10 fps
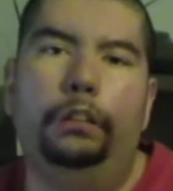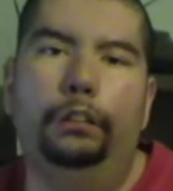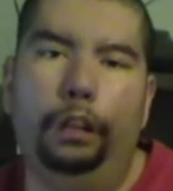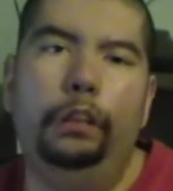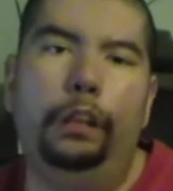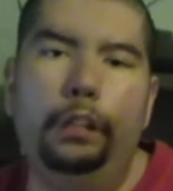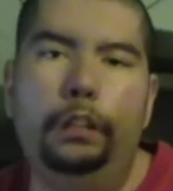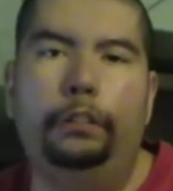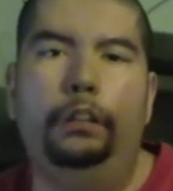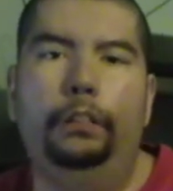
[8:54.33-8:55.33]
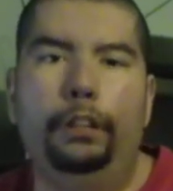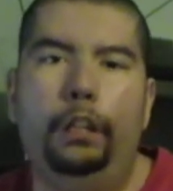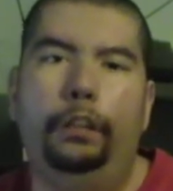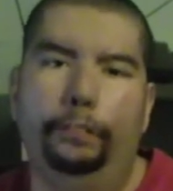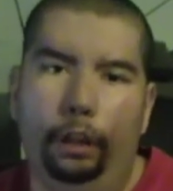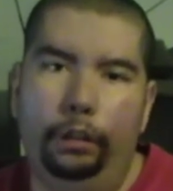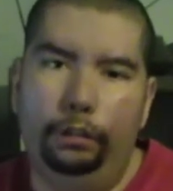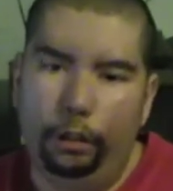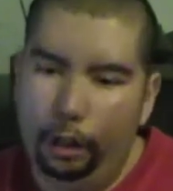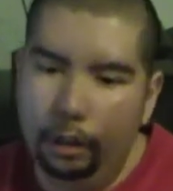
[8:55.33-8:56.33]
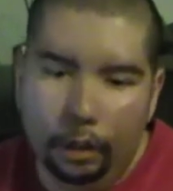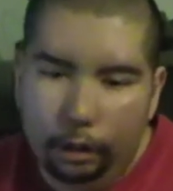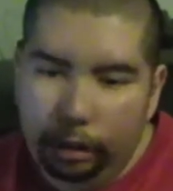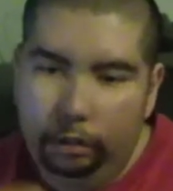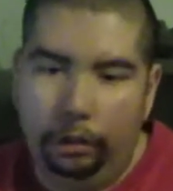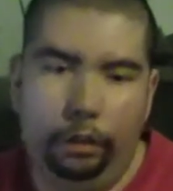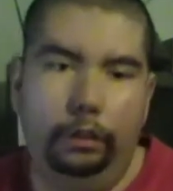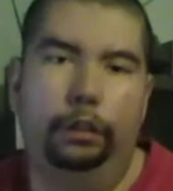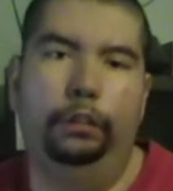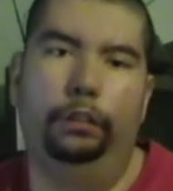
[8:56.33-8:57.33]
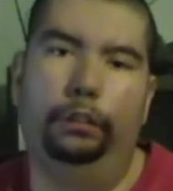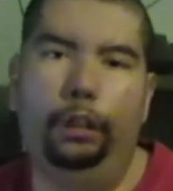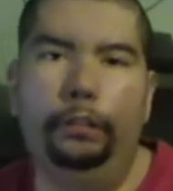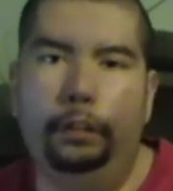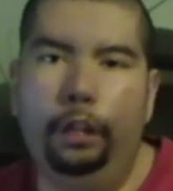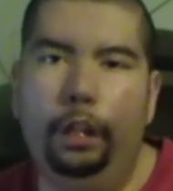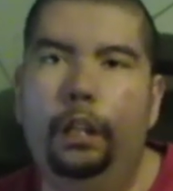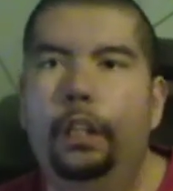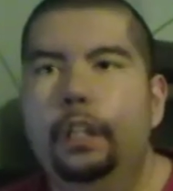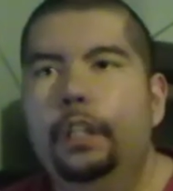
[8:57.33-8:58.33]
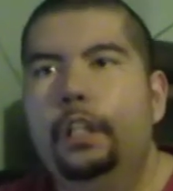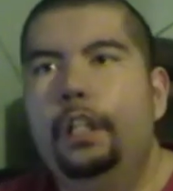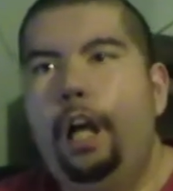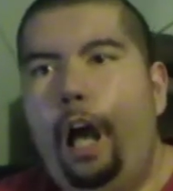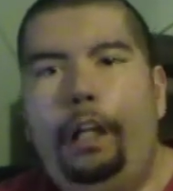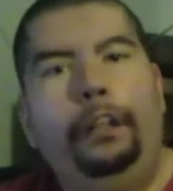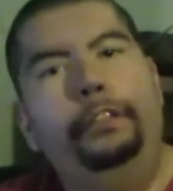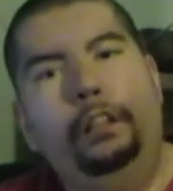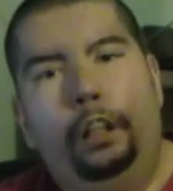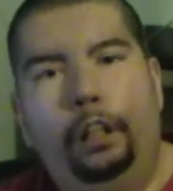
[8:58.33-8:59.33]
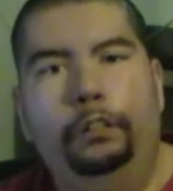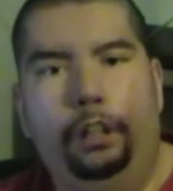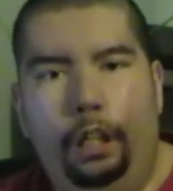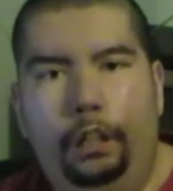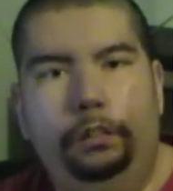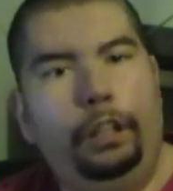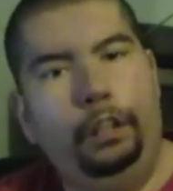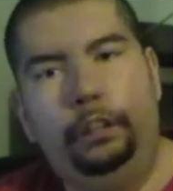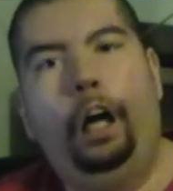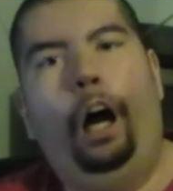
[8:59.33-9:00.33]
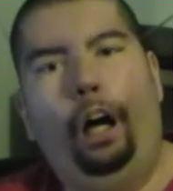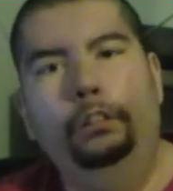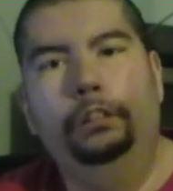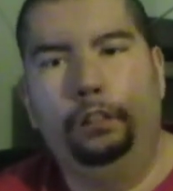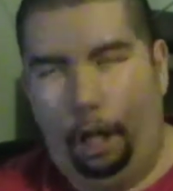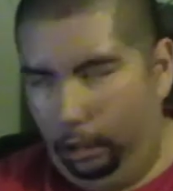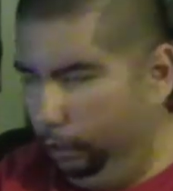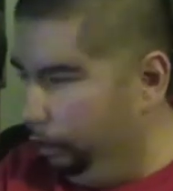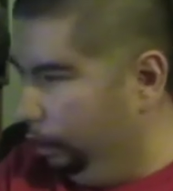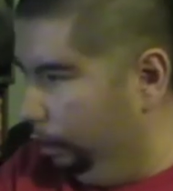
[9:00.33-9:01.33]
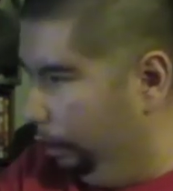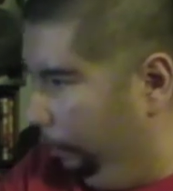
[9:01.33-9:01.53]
release, but it went mostly straight to DVD. I'll give it a 3. It's alright.